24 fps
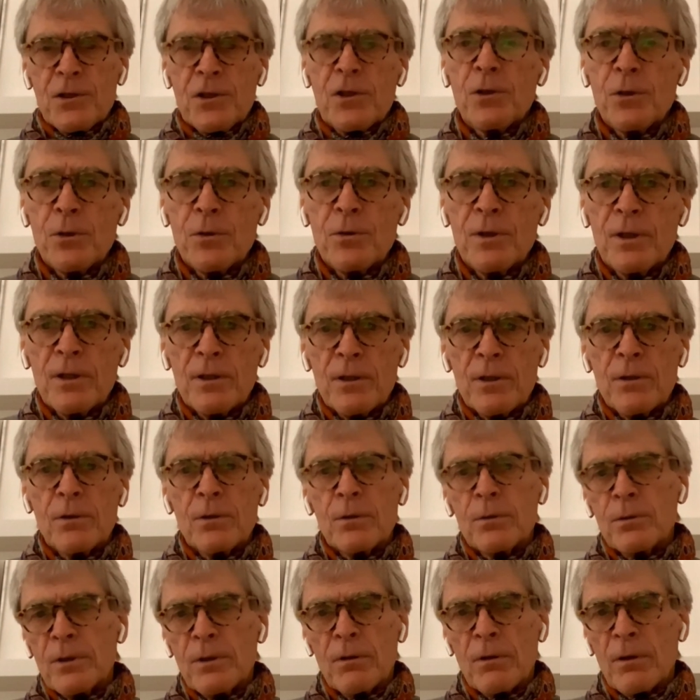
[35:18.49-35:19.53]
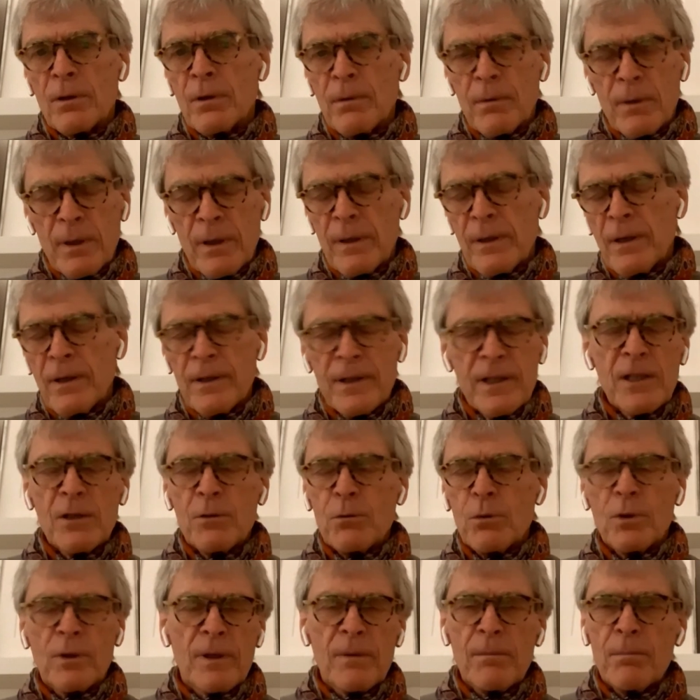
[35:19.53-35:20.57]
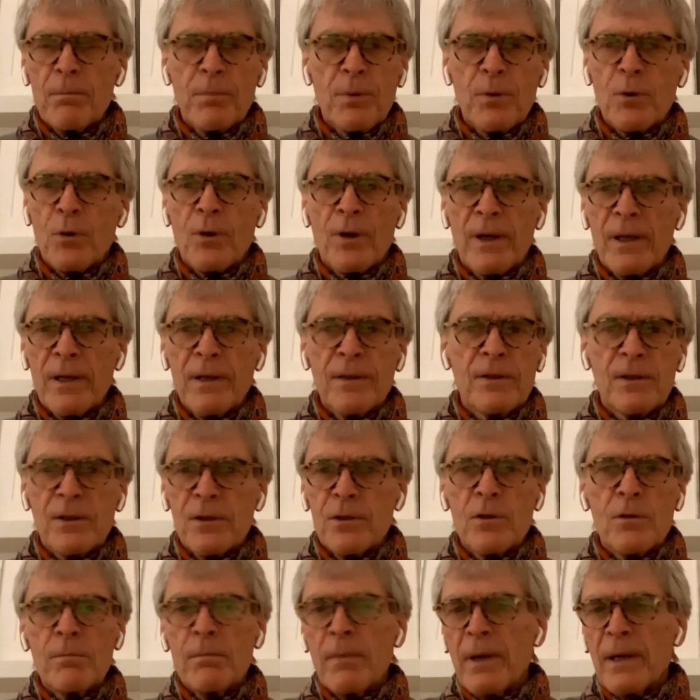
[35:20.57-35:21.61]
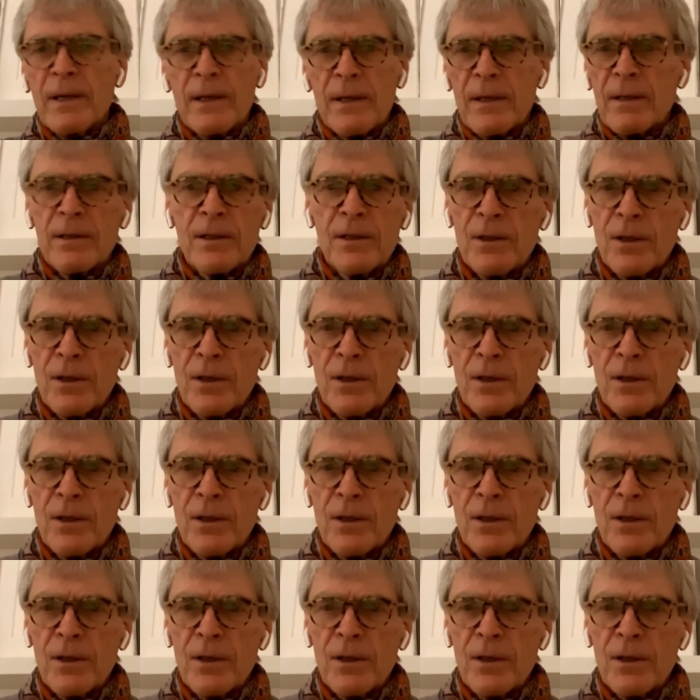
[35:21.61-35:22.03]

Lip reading: Two, that you're an equal employer, that you make,